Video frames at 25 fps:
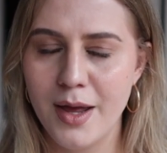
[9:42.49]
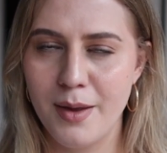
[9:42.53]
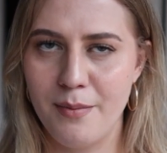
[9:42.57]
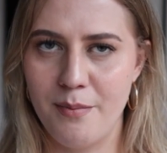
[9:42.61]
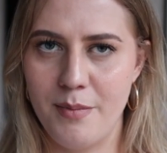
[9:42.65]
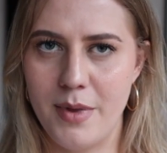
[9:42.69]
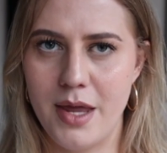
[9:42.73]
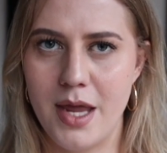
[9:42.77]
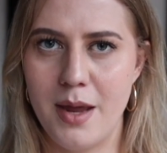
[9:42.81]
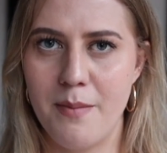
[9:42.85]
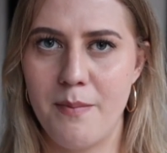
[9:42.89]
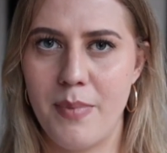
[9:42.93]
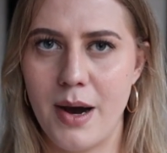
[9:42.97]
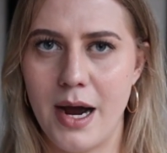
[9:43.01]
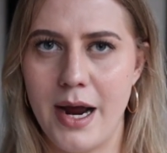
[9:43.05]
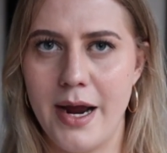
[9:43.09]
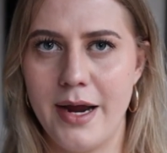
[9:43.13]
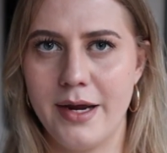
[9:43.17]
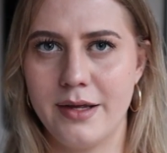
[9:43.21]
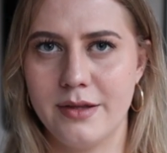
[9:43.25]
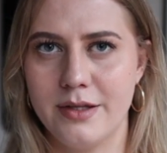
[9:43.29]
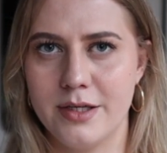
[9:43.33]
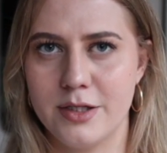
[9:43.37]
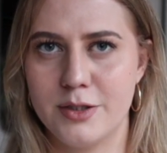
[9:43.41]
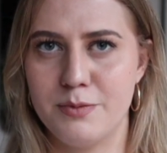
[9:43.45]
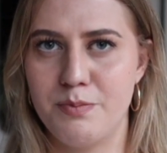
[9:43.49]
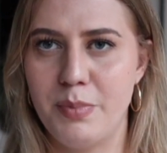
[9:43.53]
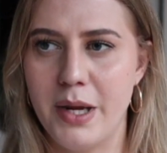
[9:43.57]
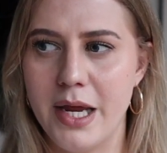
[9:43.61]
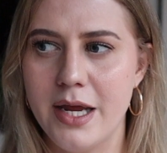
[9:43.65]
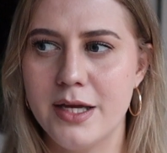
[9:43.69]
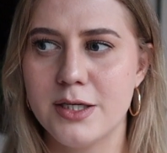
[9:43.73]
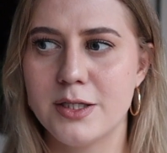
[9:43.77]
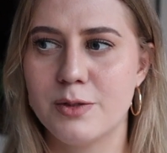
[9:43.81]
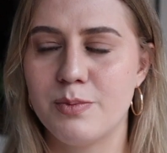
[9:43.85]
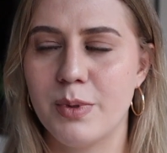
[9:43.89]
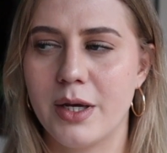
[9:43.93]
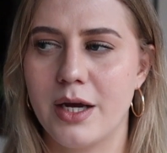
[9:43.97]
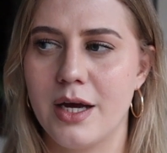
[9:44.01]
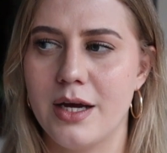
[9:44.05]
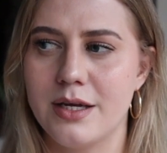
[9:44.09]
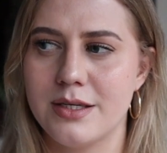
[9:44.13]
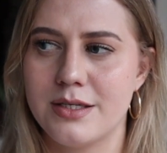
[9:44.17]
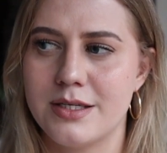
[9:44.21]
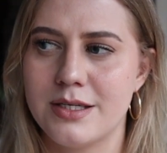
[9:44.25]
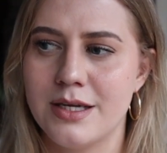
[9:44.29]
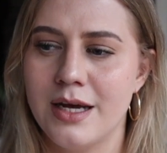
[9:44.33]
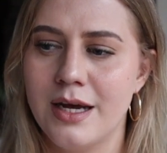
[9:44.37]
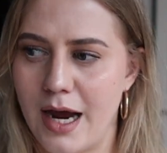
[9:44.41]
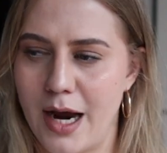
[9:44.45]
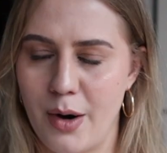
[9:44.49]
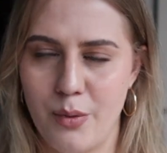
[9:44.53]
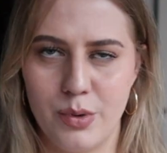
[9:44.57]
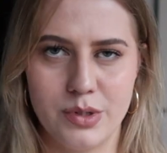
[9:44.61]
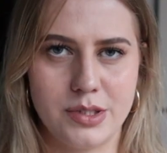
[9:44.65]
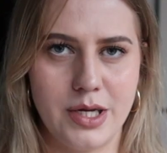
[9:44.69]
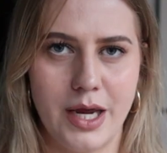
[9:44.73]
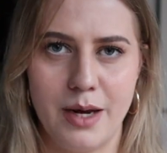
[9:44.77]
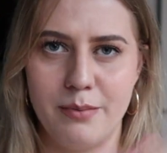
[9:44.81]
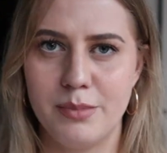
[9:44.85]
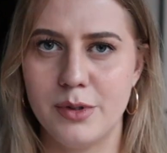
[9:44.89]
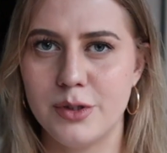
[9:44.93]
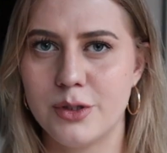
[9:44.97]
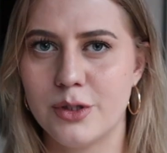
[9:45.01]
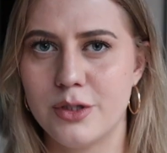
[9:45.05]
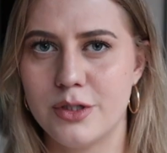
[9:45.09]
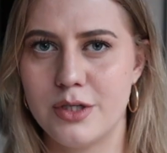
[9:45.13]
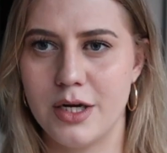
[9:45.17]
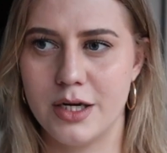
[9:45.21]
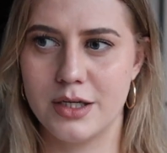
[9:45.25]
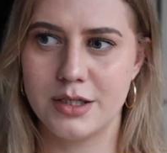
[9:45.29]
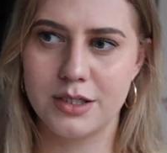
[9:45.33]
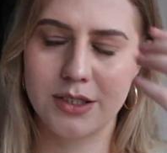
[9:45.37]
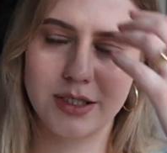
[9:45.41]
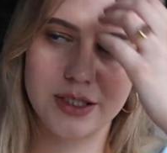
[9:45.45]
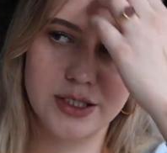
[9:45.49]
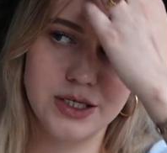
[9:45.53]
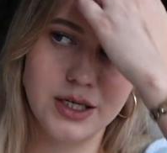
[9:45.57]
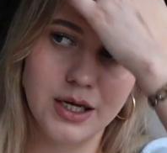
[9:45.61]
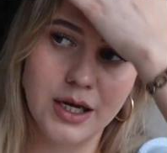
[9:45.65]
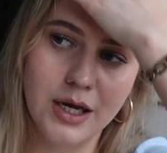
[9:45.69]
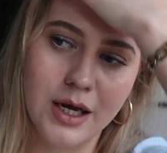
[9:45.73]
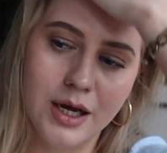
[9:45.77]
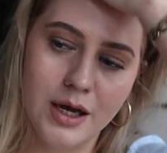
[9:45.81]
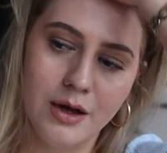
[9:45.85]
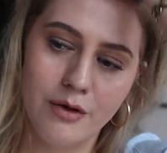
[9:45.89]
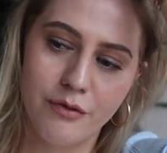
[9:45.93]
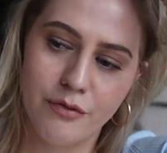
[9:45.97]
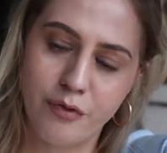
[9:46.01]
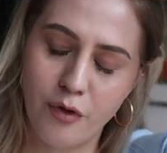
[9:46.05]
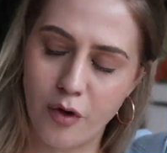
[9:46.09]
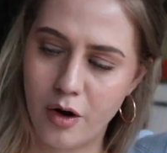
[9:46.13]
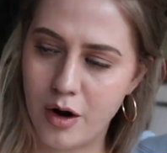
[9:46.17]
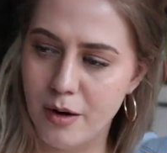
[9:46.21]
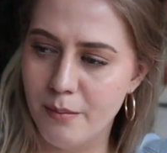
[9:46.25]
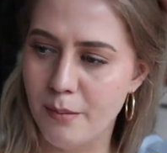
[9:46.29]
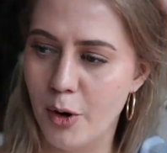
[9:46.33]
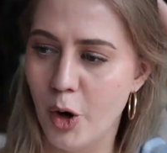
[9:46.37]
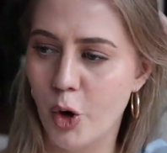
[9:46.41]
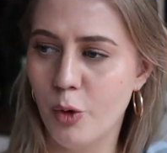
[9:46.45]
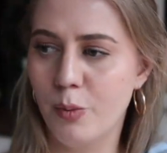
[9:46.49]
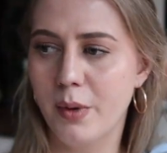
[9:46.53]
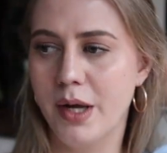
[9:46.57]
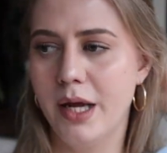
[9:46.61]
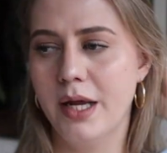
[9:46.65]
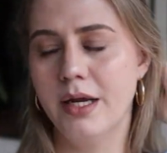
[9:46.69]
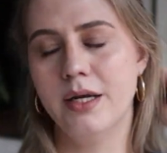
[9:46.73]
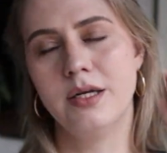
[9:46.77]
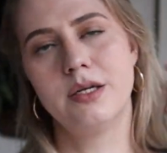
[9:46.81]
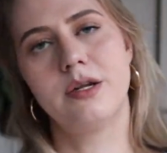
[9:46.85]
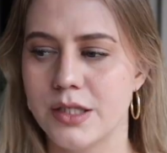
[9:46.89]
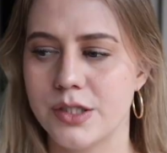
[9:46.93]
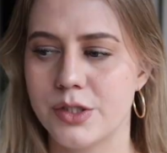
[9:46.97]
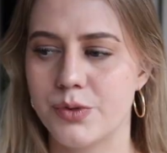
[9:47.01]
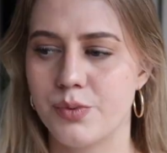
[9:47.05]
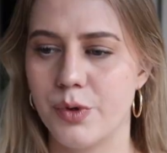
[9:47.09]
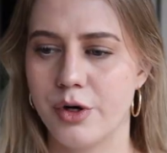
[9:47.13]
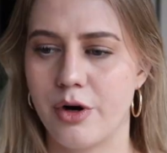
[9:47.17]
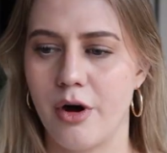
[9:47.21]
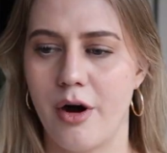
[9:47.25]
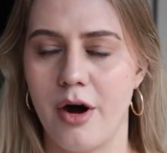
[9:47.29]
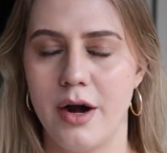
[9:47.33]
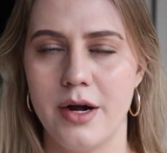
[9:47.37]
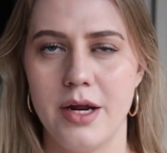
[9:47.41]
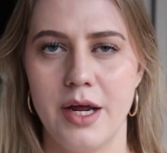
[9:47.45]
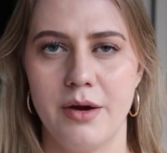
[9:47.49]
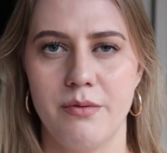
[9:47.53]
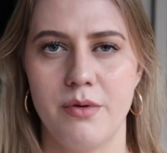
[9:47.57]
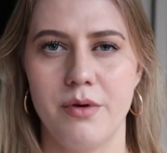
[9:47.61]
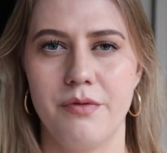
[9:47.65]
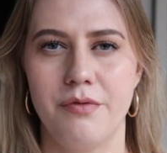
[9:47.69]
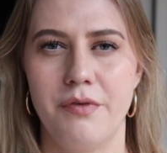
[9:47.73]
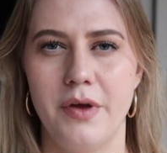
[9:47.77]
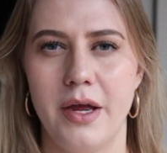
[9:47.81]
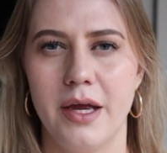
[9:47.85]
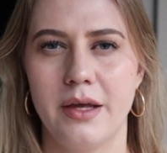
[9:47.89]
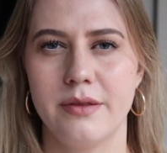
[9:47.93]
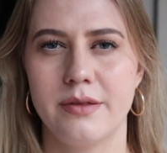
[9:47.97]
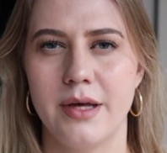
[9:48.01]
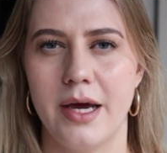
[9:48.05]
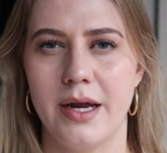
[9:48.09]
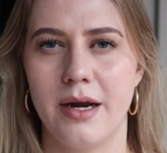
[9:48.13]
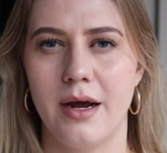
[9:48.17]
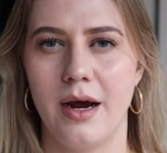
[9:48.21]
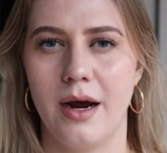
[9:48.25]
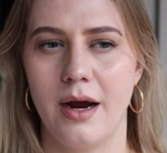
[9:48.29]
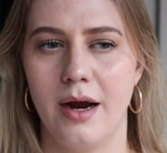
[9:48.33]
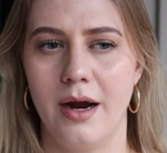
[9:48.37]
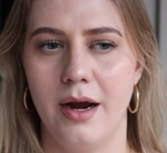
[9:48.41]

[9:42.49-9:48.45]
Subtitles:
me buying this piece, because I was able to just for a moment disregard everything that